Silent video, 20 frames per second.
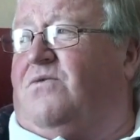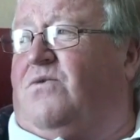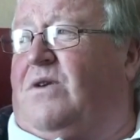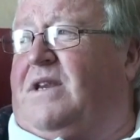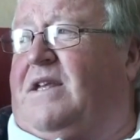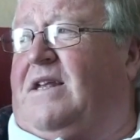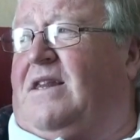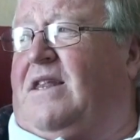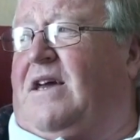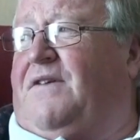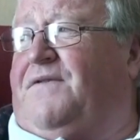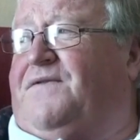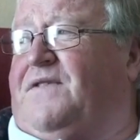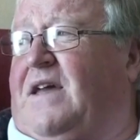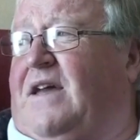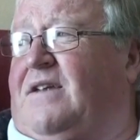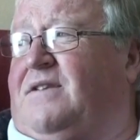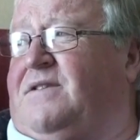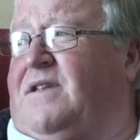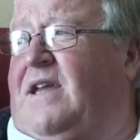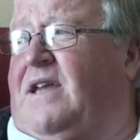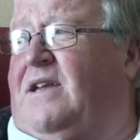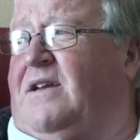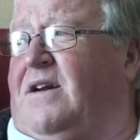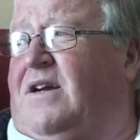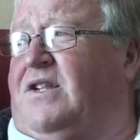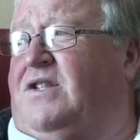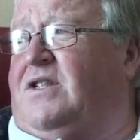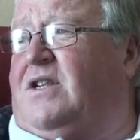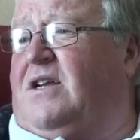When he left that day,
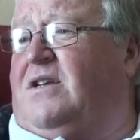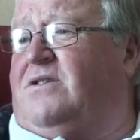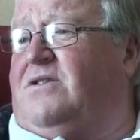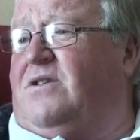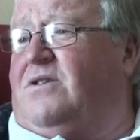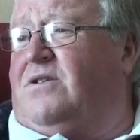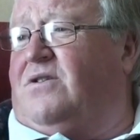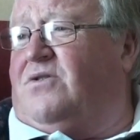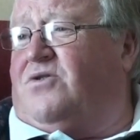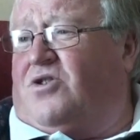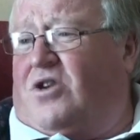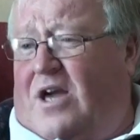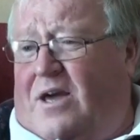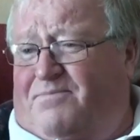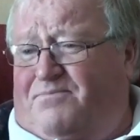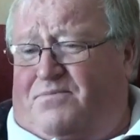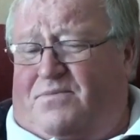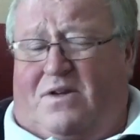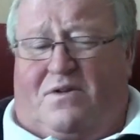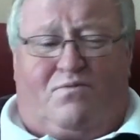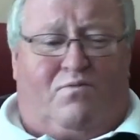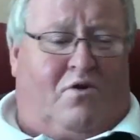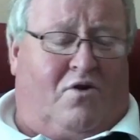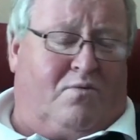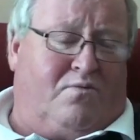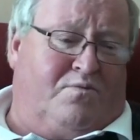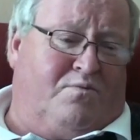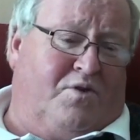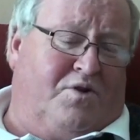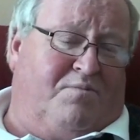I said to the chap that
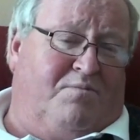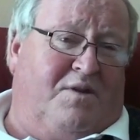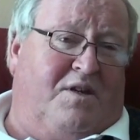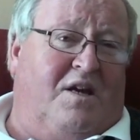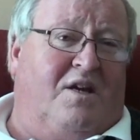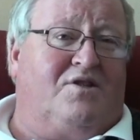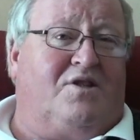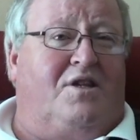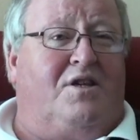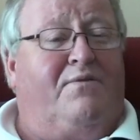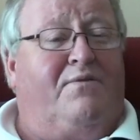worked with me as